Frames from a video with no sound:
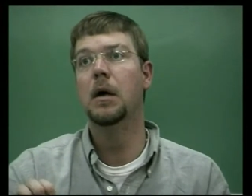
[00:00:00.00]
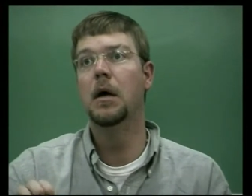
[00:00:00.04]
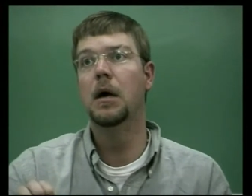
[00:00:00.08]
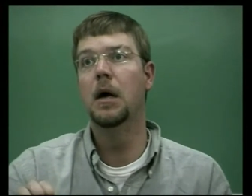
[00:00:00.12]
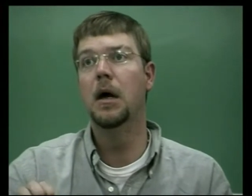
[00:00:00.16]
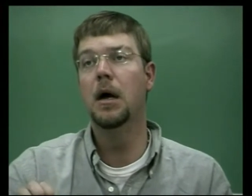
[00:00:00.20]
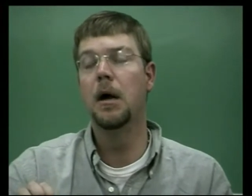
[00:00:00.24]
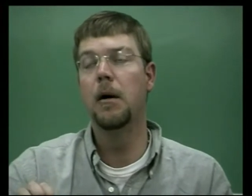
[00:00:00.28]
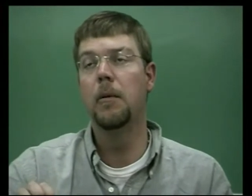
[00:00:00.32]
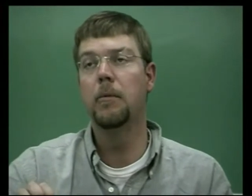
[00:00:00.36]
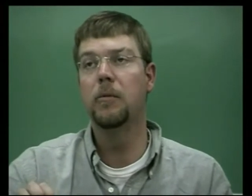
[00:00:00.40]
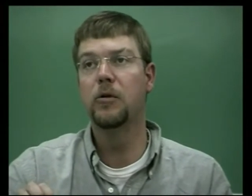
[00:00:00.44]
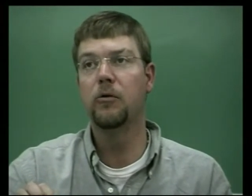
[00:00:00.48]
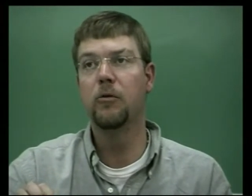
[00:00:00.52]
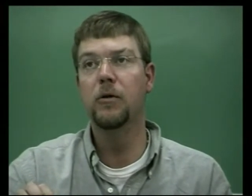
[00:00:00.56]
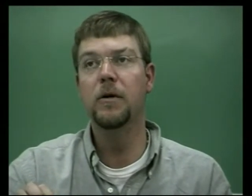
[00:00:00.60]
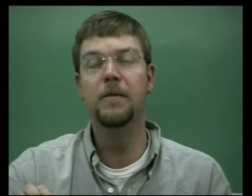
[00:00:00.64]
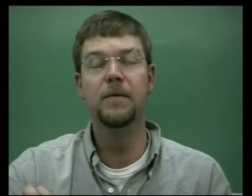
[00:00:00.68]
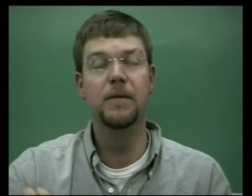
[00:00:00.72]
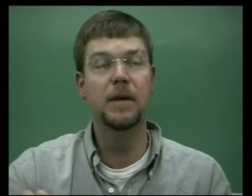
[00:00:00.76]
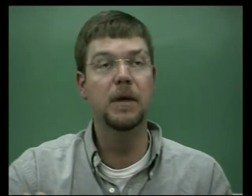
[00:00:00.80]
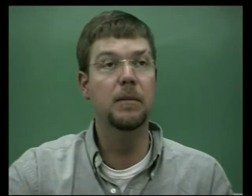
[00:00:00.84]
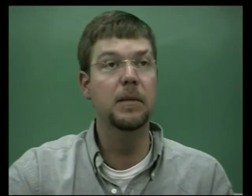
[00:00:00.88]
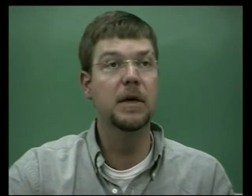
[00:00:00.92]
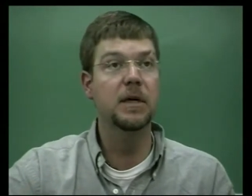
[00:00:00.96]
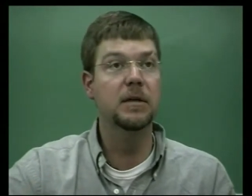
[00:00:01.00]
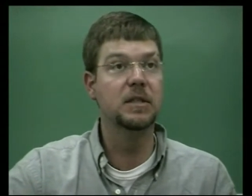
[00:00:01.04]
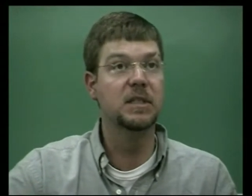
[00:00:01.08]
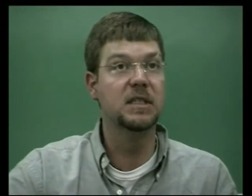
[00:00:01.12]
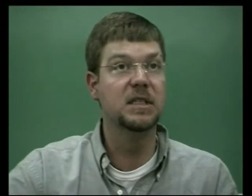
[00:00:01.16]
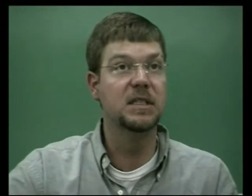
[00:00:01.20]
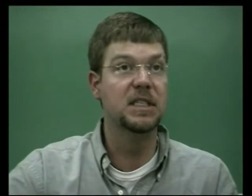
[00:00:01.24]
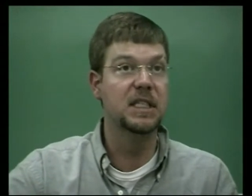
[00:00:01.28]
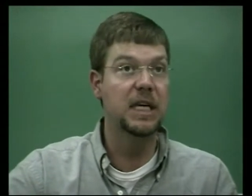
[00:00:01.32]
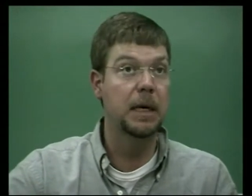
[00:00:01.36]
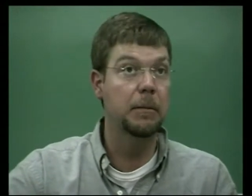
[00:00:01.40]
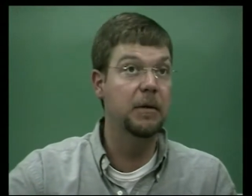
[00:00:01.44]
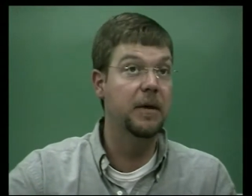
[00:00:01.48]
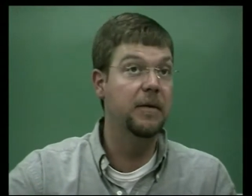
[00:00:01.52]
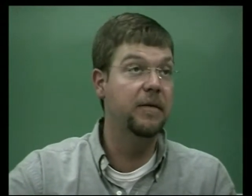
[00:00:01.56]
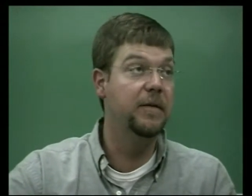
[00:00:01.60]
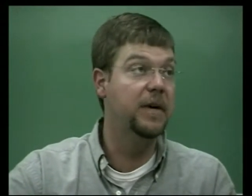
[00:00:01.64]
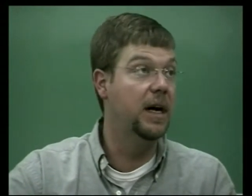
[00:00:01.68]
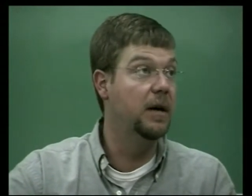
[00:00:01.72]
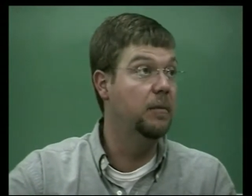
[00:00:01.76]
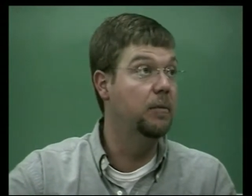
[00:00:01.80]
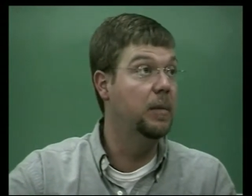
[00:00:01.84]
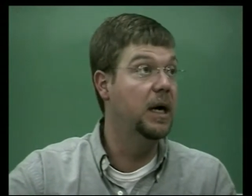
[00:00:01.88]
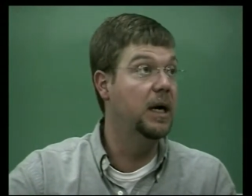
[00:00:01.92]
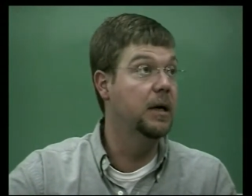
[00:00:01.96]
Um, three females and
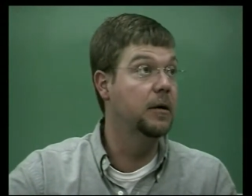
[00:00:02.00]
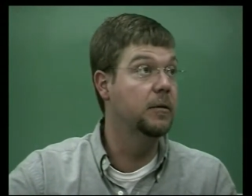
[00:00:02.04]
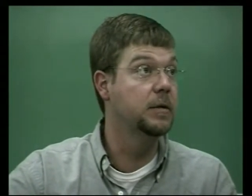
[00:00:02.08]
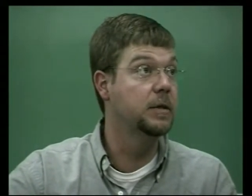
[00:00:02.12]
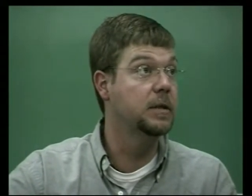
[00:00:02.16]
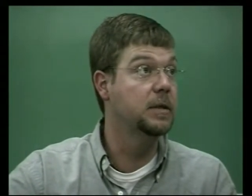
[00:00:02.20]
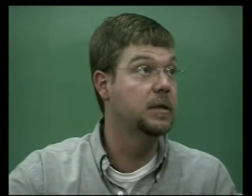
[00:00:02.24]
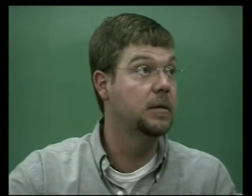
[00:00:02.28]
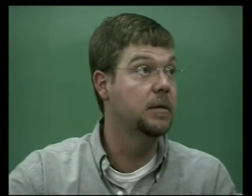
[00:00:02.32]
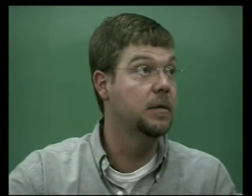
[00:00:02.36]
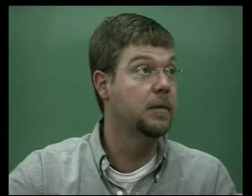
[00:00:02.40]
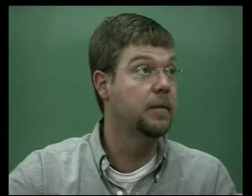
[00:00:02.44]
seventy-five males